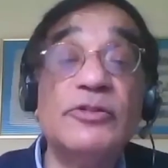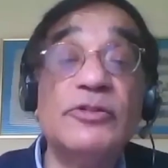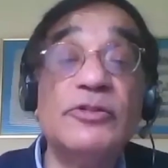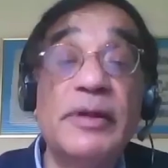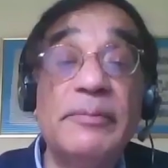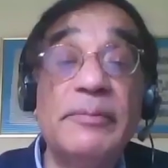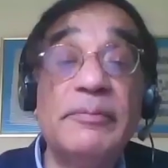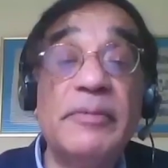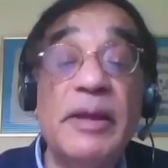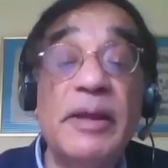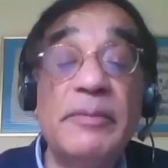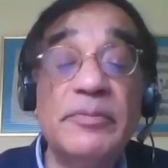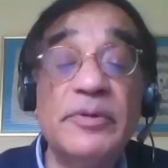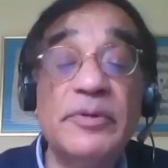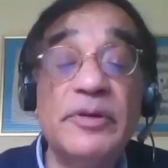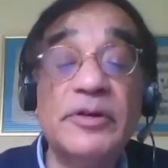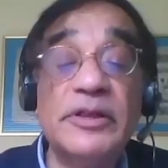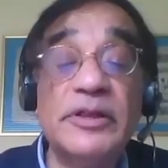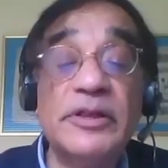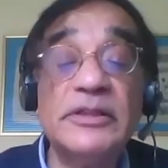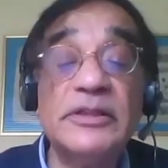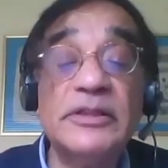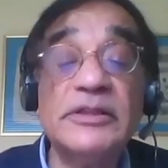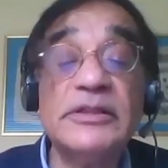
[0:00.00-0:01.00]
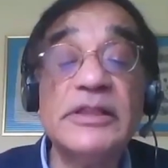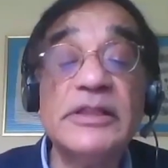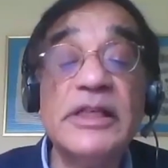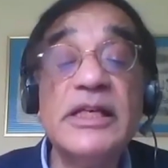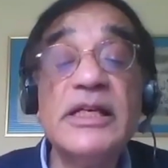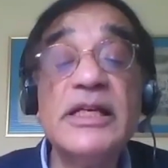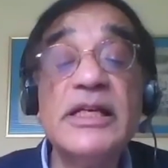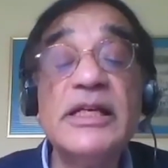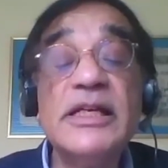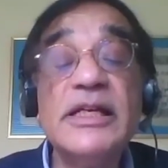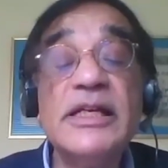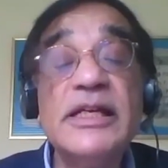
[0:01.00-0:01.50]
remembrance
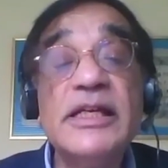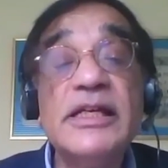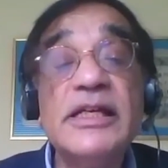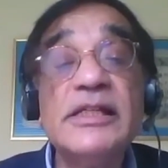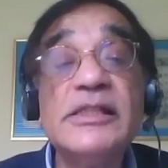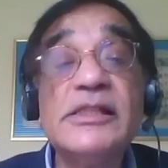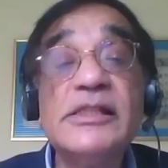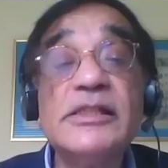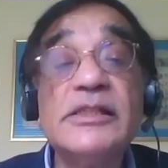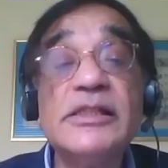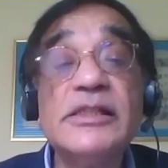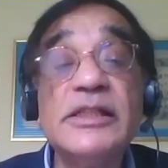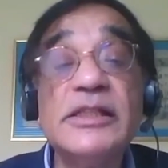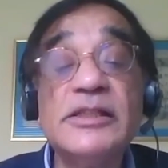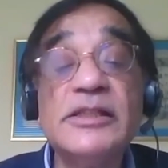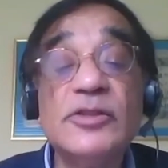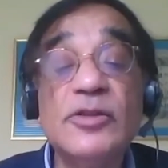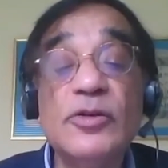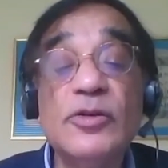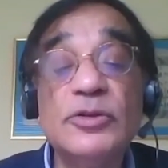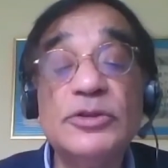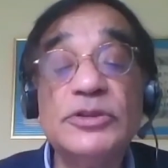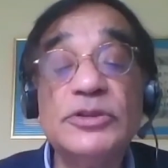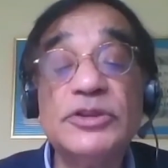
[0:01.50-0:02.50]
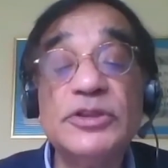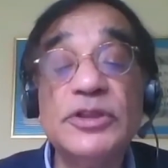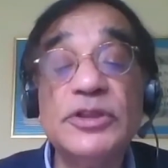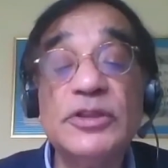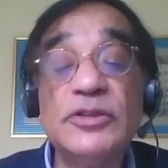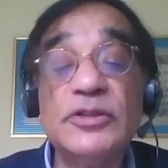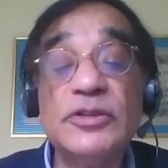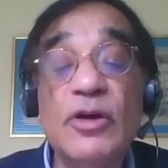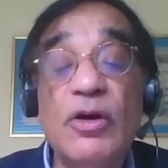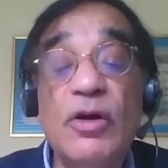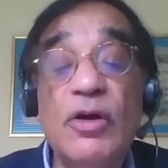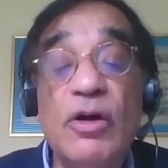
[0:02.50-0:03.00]
is this
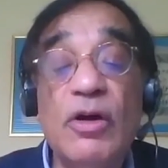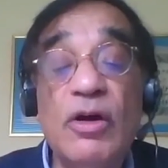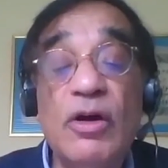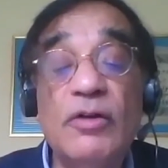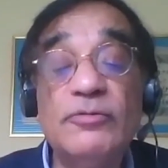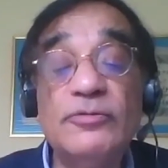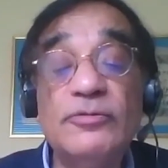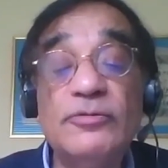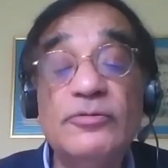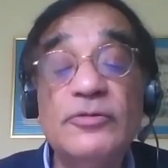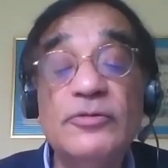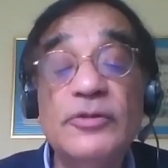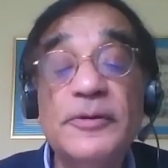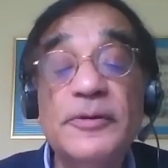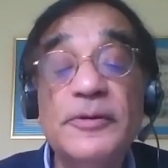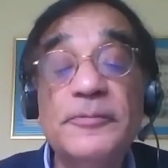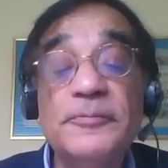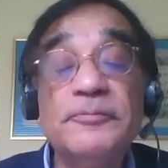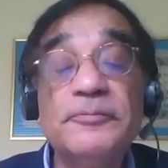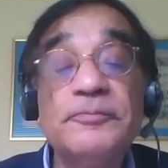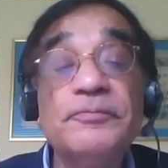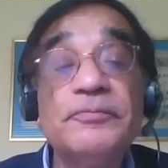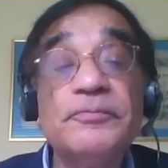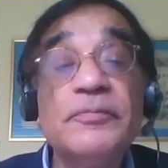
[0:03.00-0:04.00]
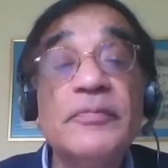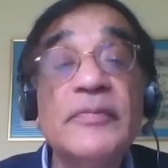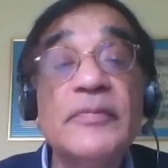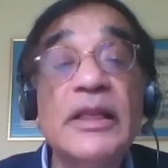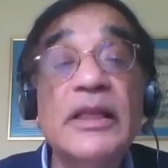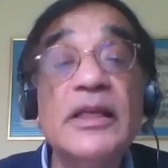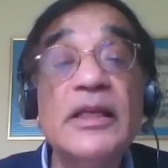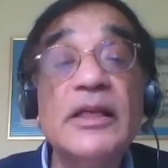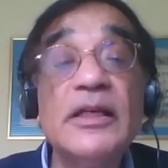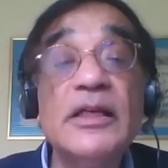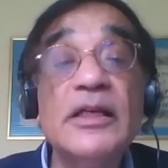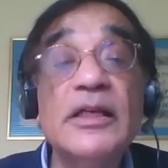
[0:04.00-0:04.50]
notion of
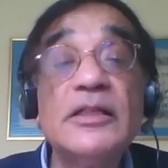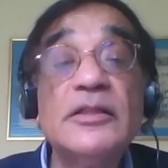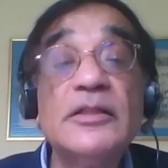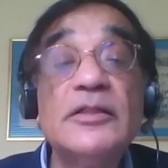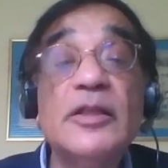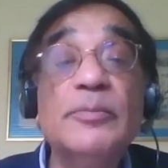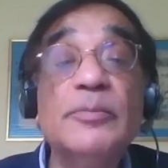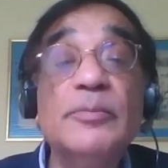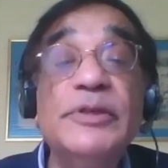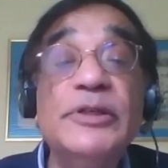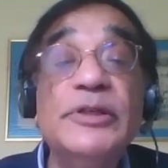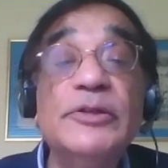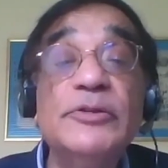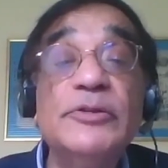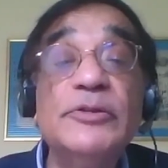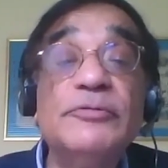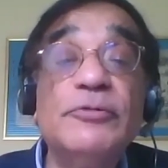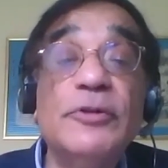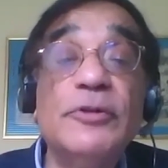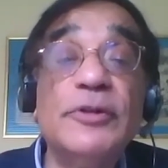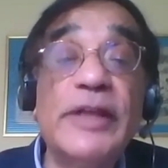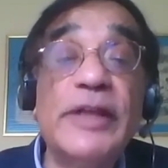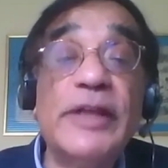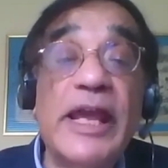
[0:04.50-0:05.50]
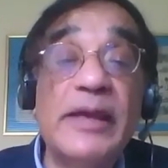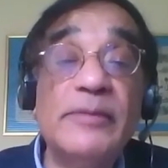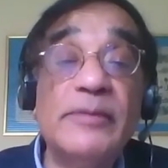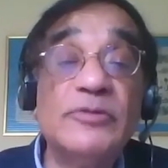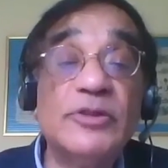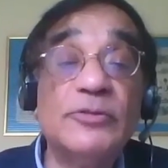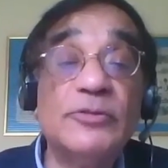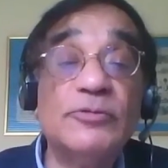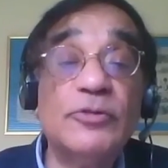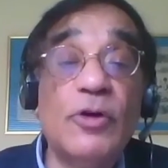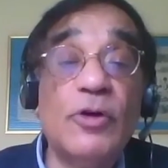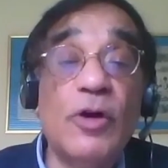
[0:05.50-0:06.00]
the beautiful
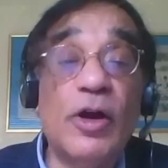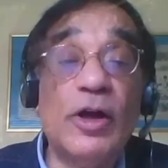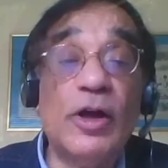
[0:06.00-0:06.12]
names of God,